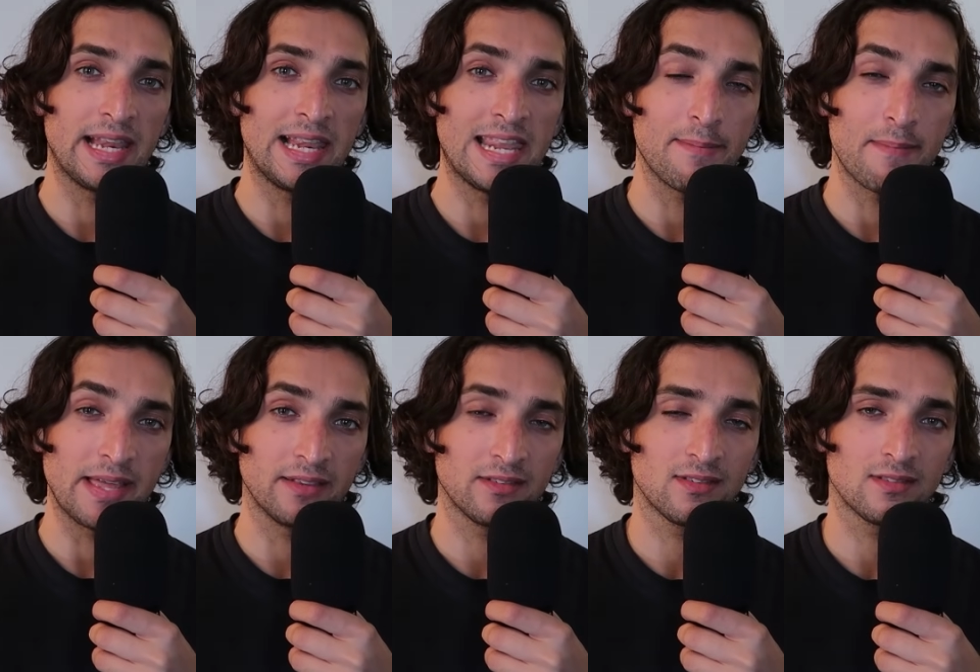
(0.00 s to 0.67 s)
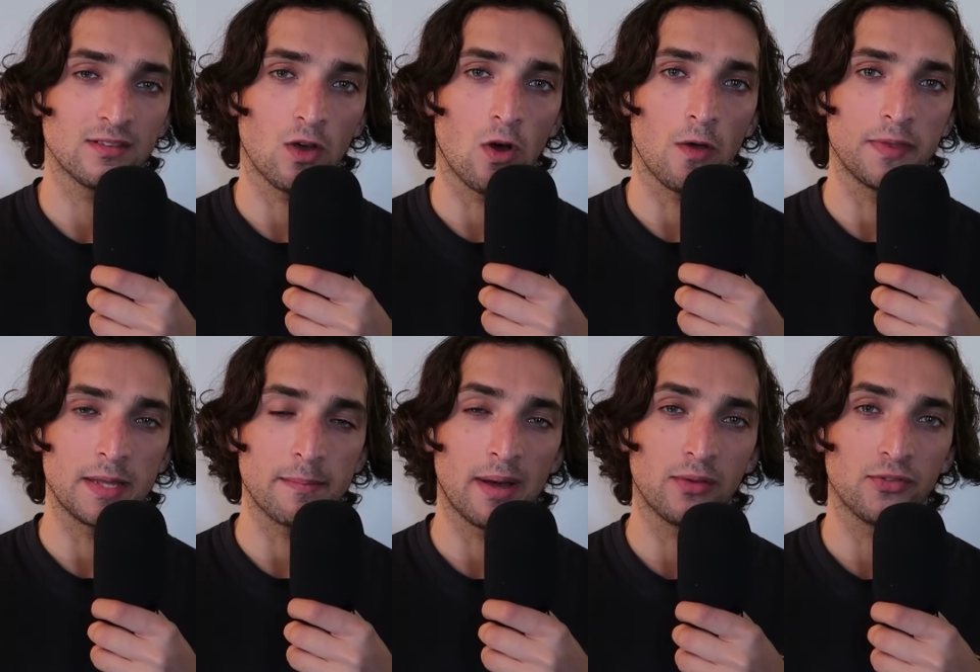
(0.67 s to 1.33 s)
limits
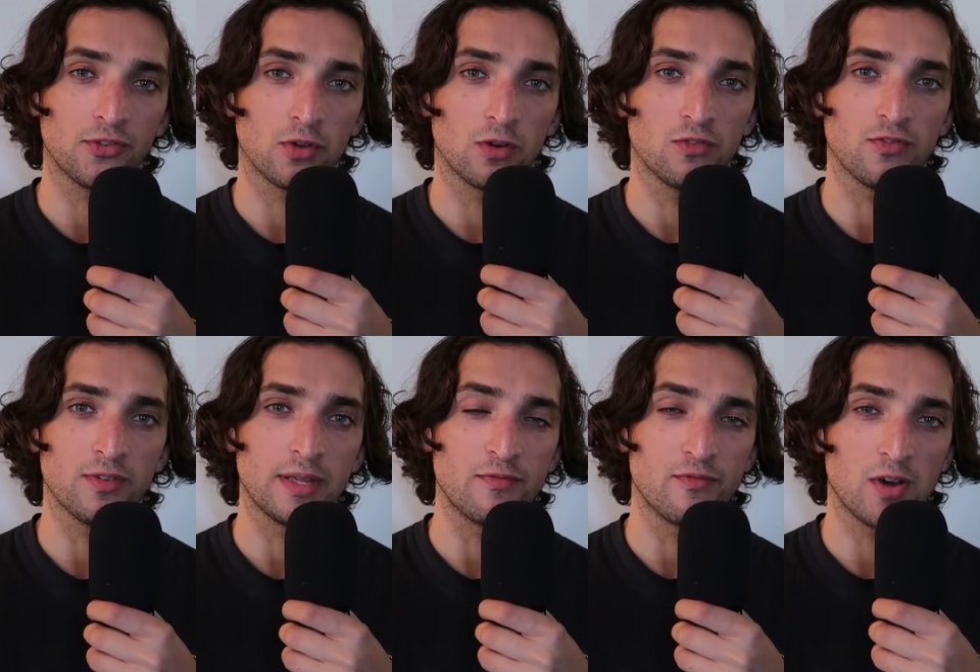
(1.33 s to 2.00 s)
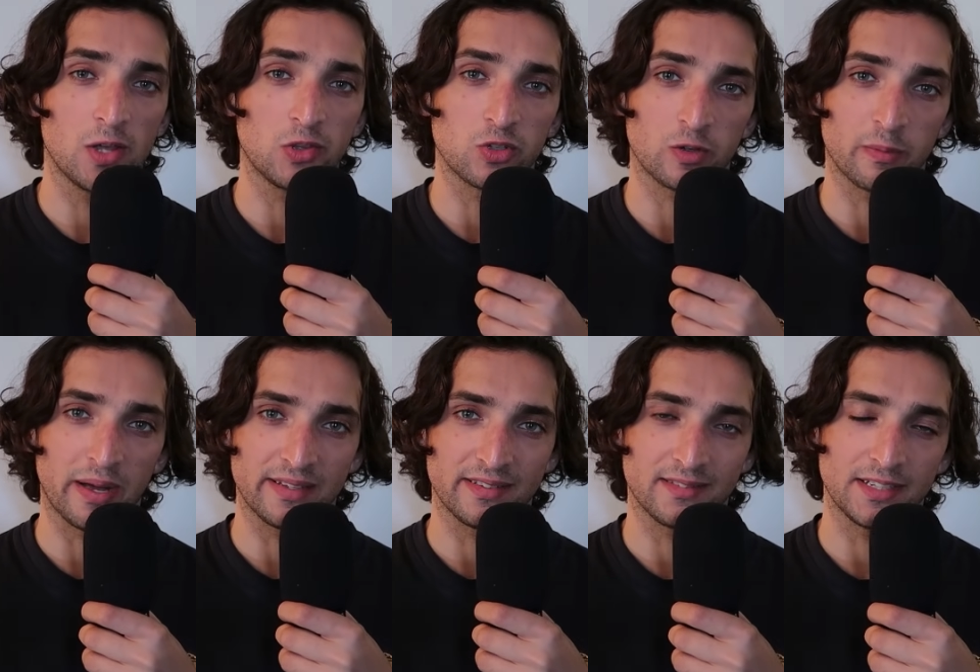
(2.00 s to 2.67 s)
on the amount of inverter
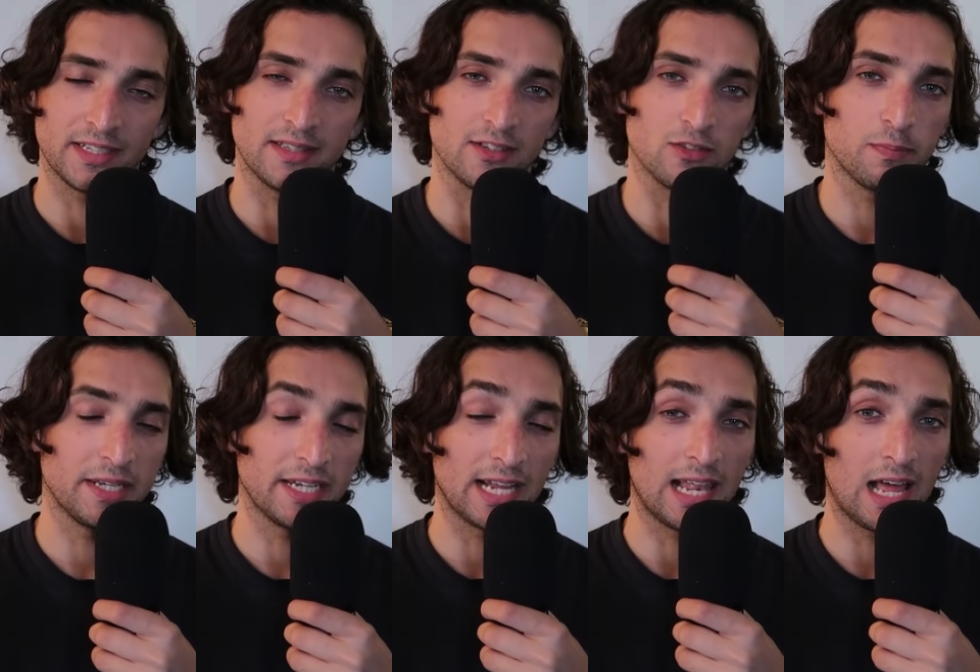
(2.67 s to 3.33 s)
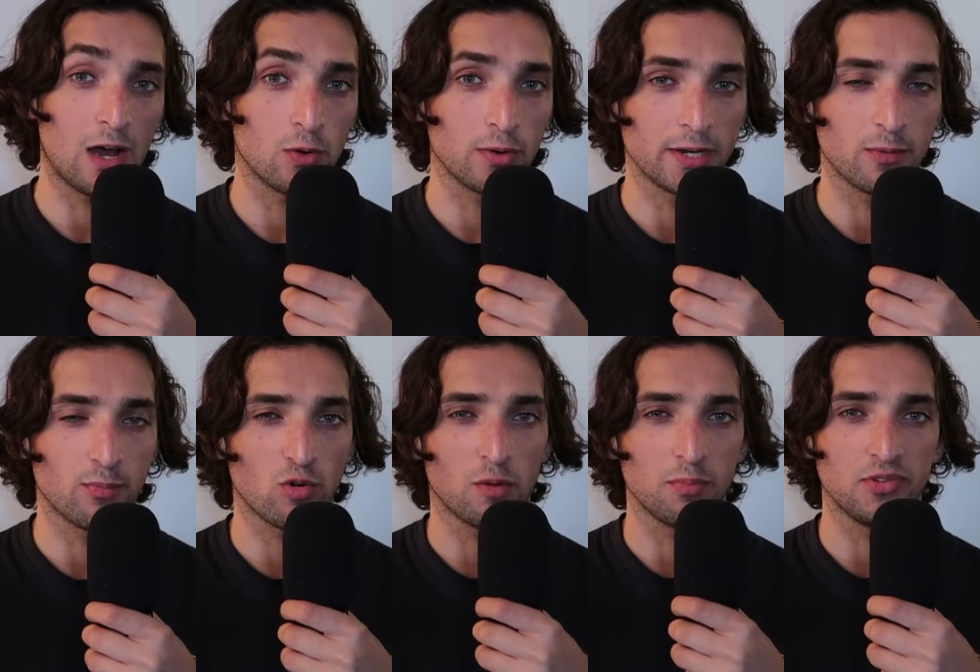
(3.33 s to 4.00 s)
capacity that's being allowed
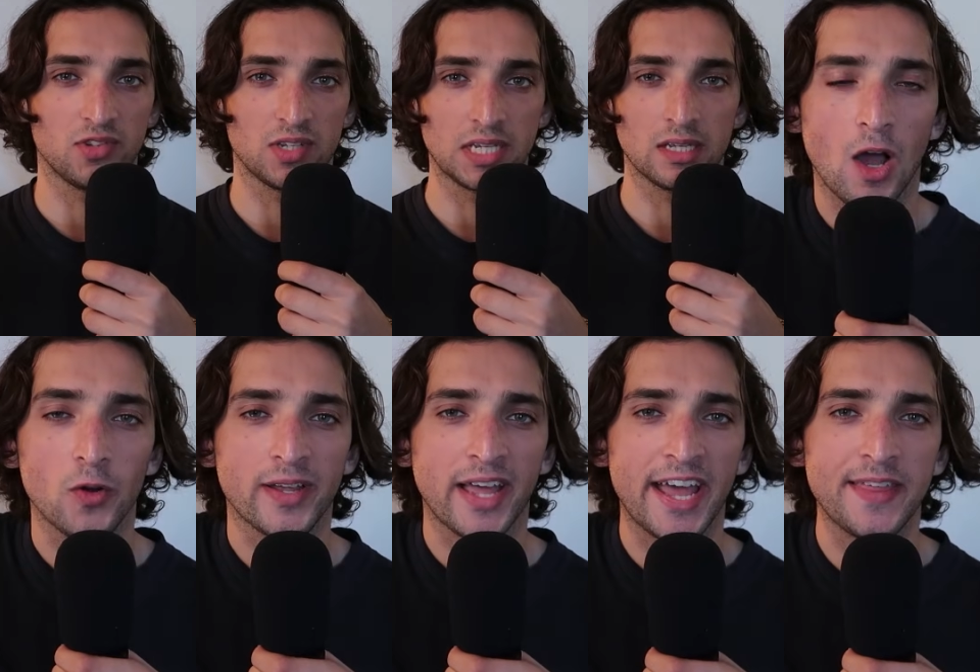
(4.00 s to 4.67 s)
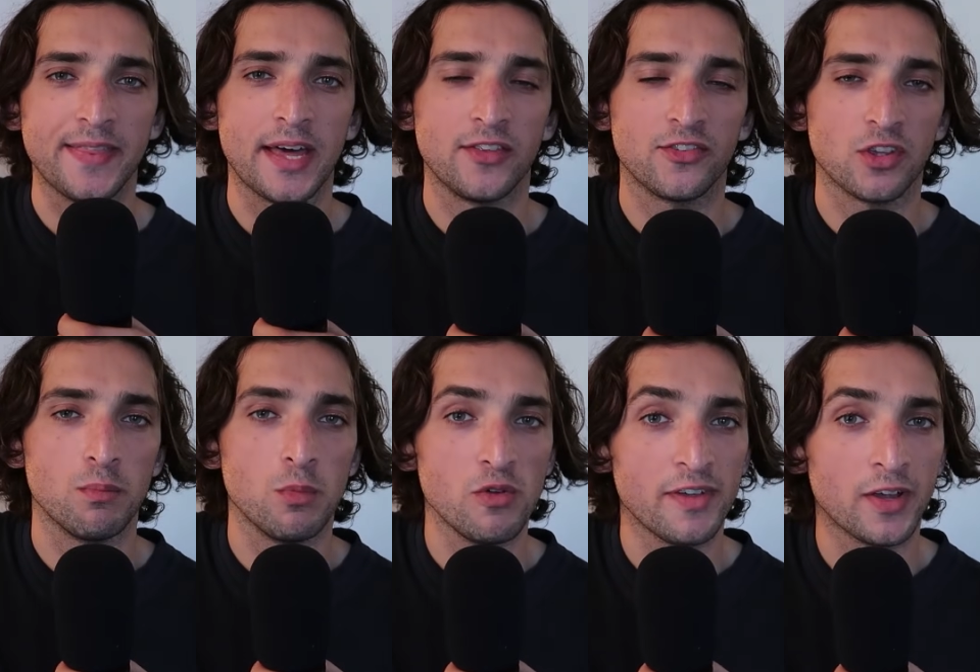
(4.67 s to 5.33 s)
in a property. Okay then,
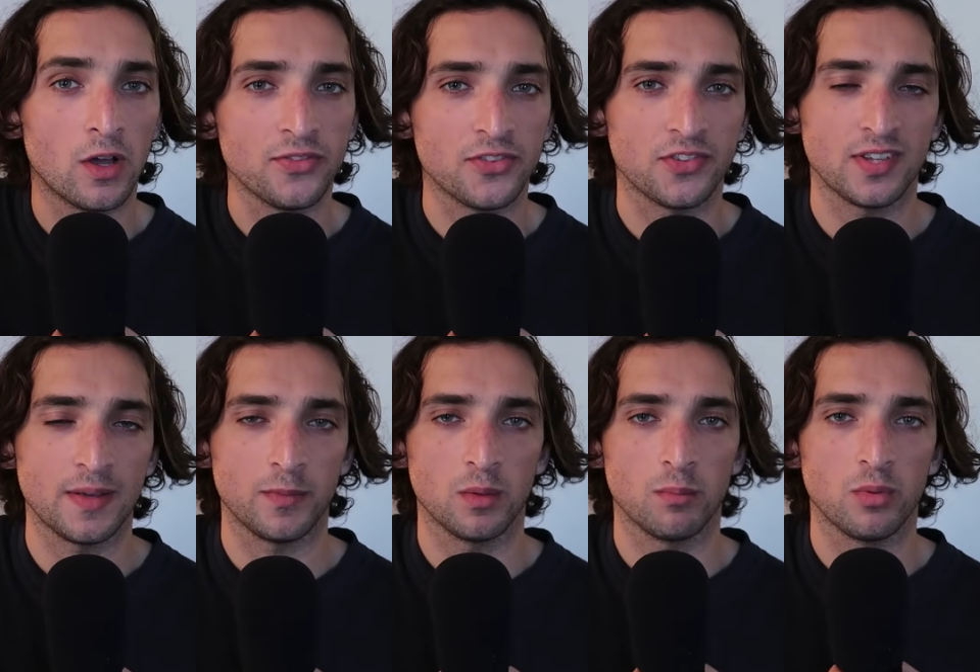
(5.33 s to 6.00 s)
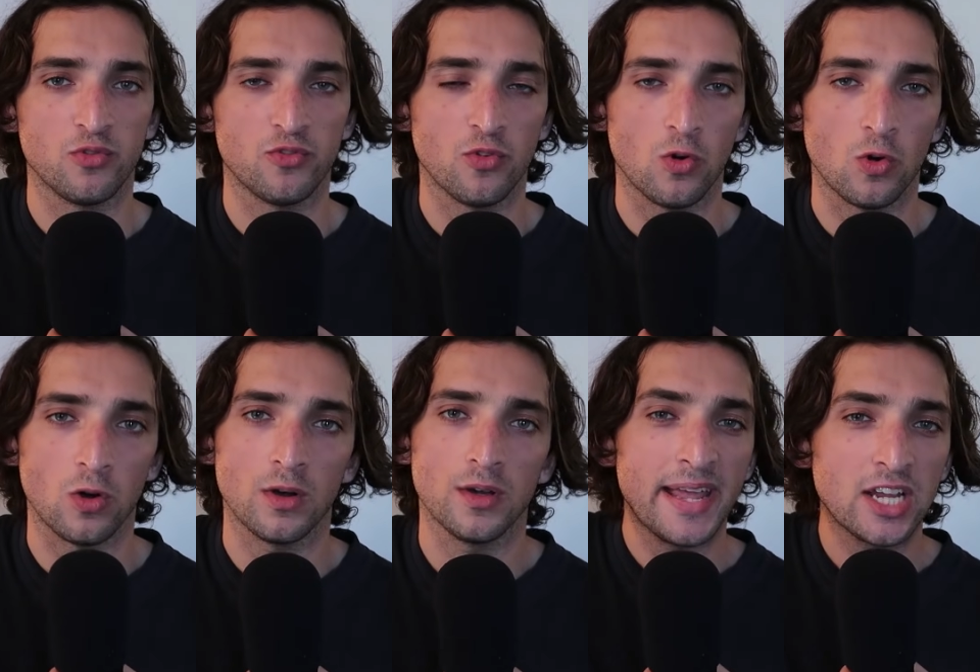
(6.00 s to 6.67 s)
so moving on to tip number
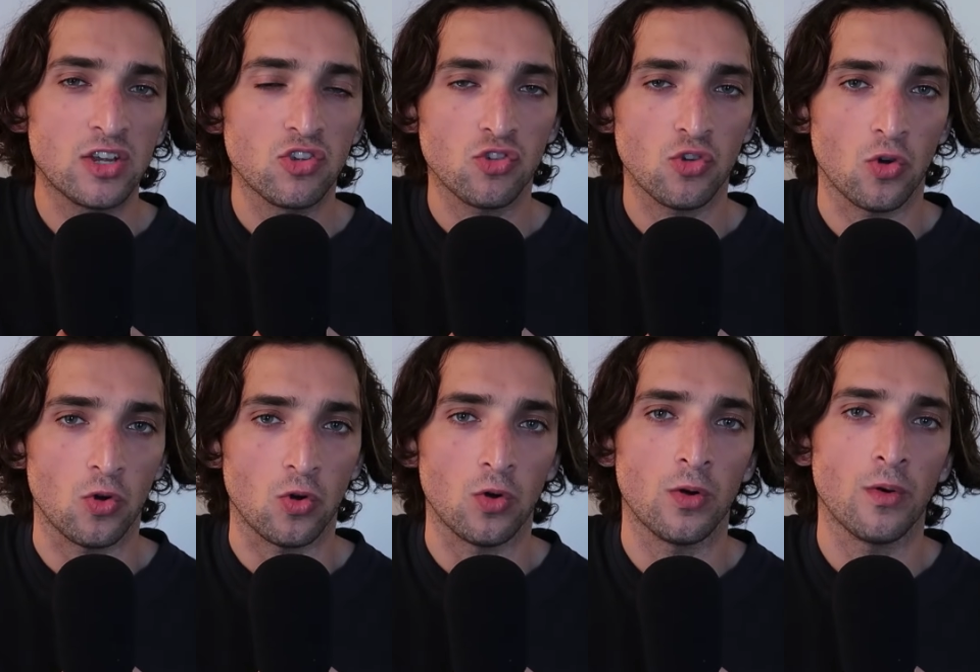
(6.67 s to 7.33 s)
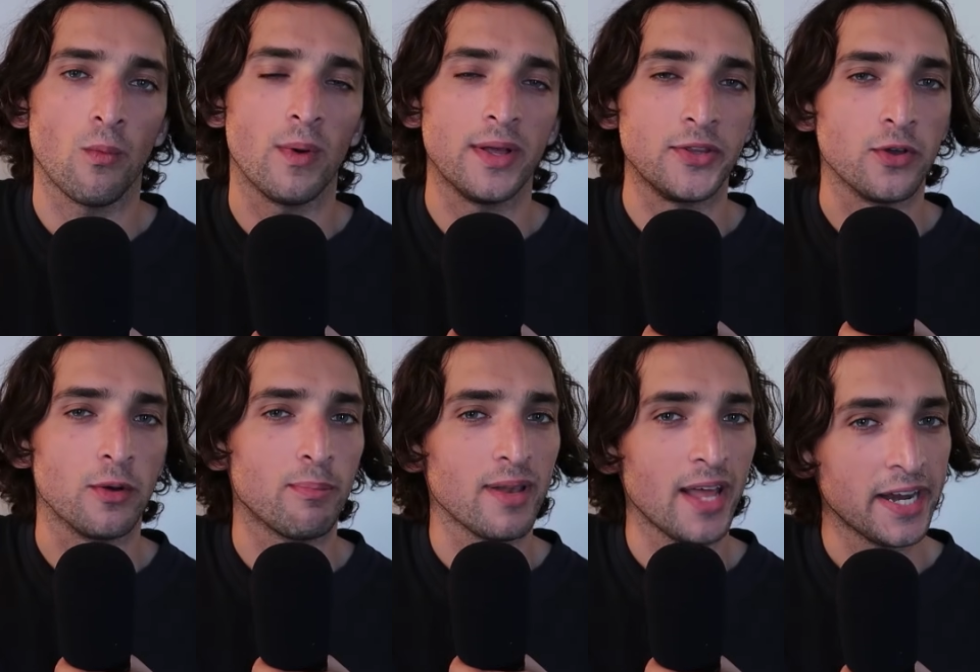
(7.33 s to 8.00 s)
four, make sure when
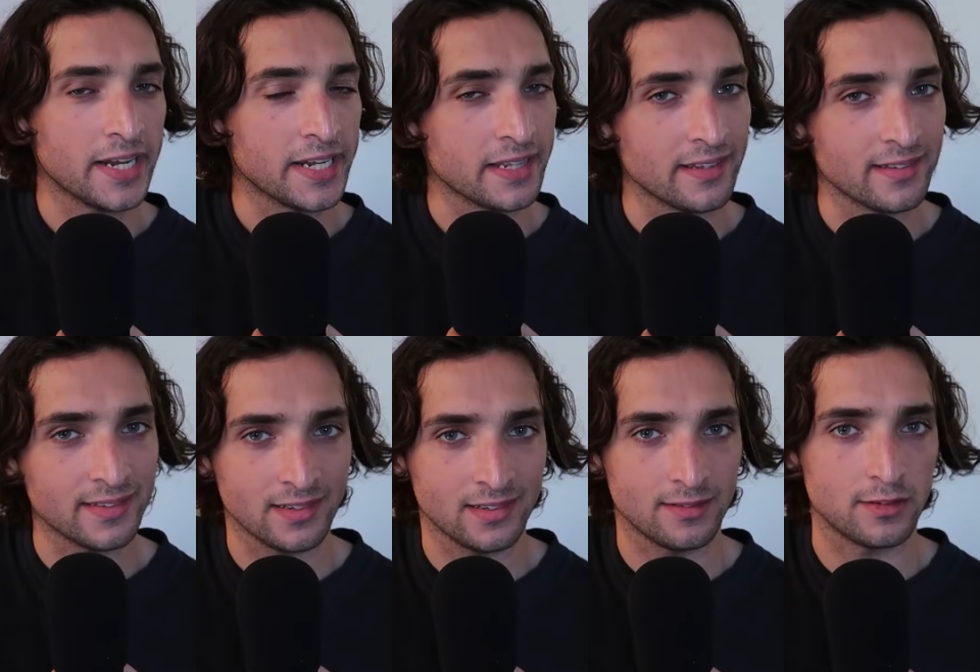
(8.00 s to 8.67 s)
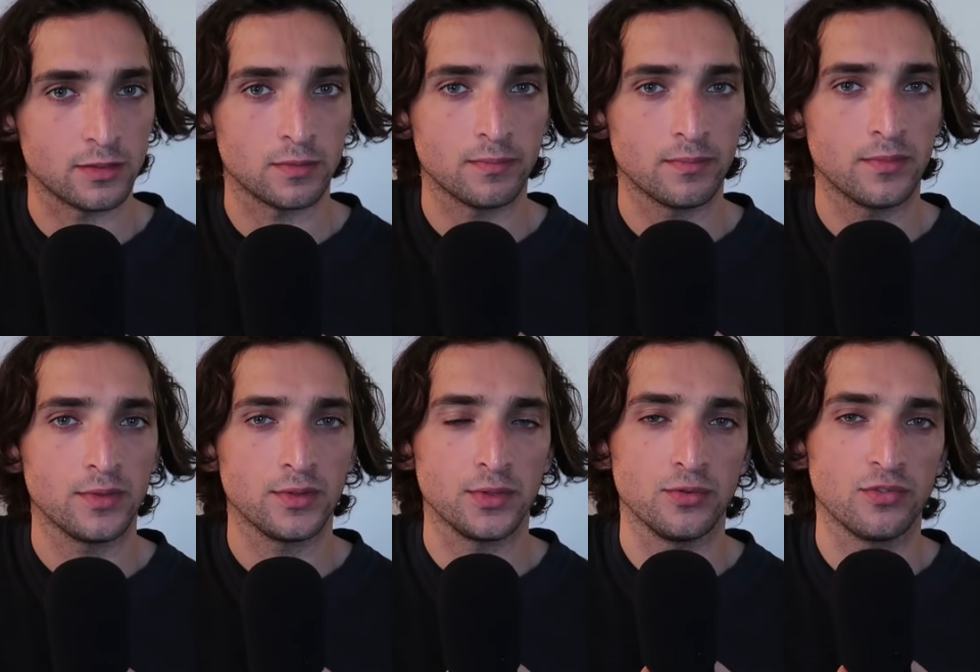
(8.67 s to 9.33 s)
you're planning the
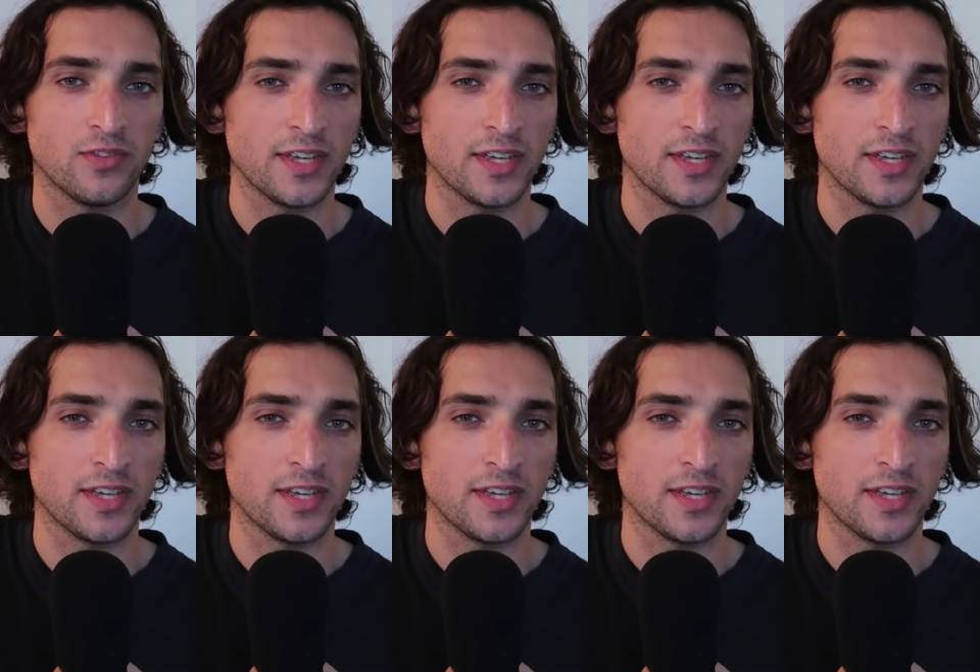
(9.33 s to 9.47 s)
system you